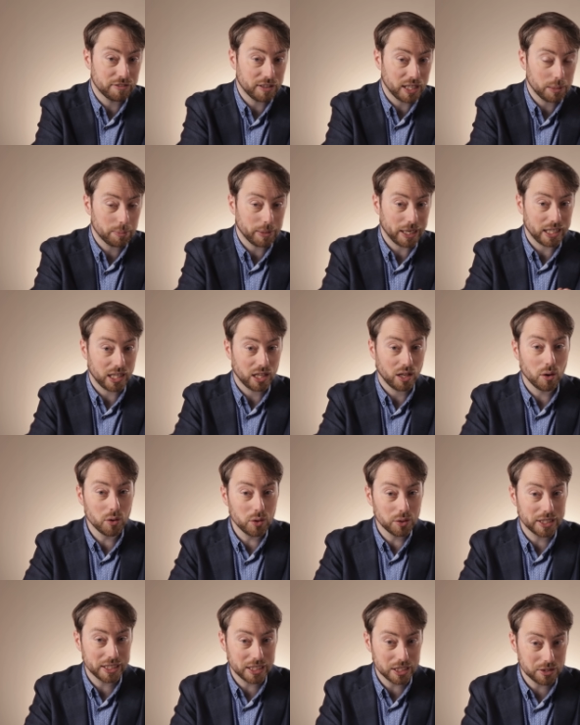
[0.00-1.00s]
develop a
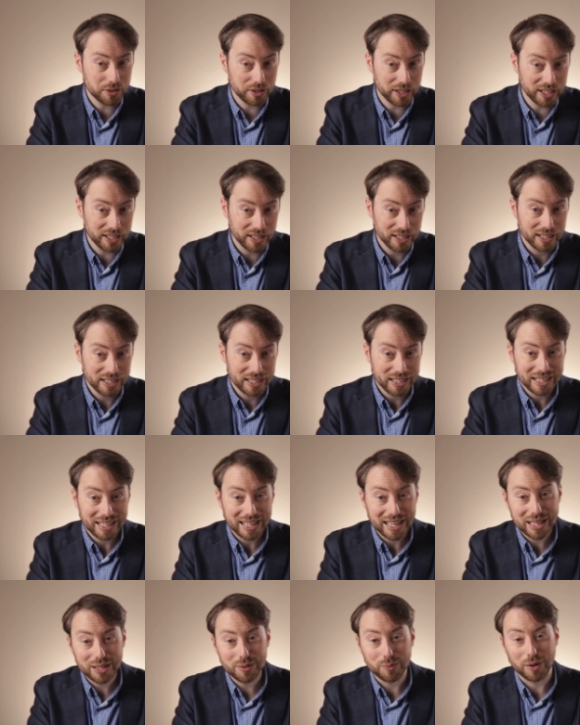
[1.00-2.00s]
local industry,
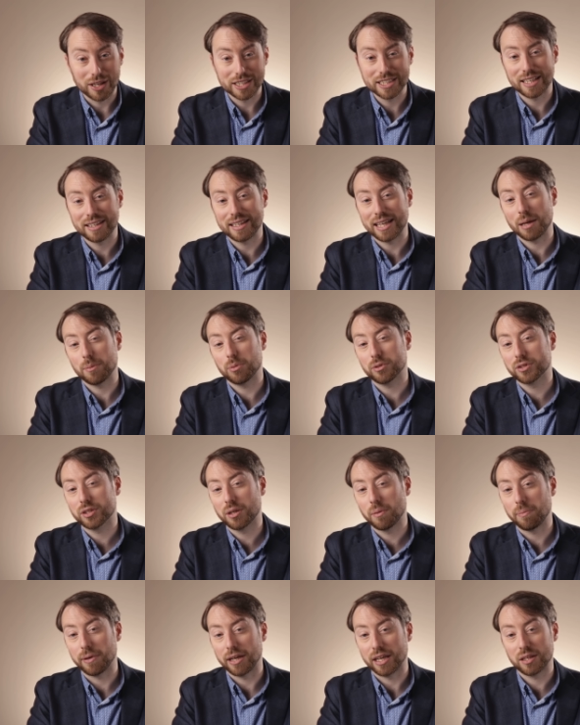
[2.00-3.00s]
it wasn't able to
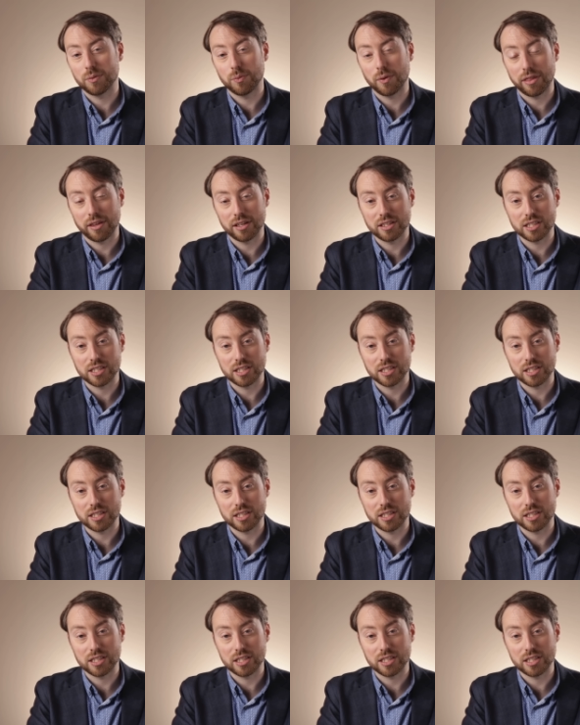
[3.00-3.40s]
compete with